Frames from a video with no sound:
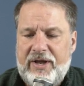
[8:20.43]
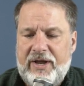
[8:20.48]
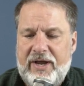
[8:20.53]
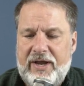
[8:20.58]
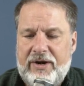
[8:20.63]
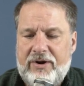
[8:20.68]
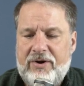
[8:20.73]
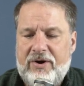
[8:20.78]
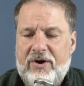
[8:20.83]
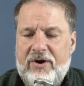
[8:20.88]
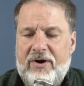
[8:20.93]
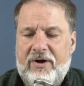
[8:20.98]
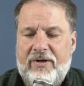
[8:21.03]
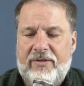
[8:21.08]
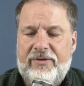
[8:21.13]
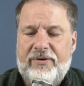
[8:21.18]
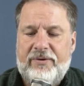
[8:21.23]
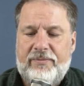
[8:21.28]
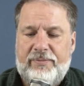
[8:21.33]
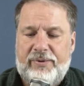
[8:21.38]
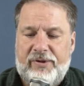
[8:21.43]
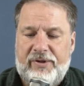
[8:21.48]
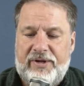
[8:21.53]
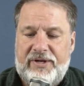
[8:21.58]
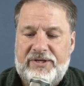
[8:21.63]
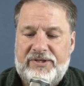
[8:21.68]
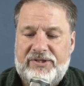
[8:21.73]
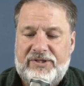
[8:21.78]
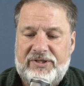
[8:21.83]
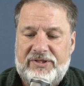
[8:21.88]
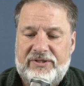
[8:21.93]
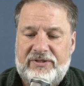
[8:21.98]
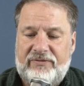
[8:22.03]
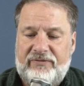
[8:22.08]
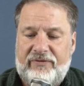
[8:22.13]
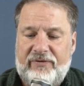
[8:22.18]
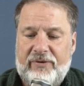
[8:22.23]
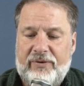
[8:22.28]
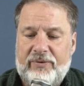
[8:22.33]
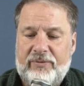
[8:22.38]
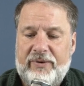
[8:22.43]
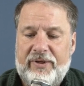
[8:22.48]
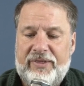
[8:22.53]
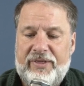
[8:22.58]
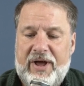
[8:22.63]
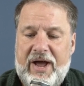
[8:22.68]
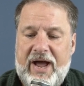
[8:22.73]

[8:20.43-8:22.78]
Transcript: and all their places filled with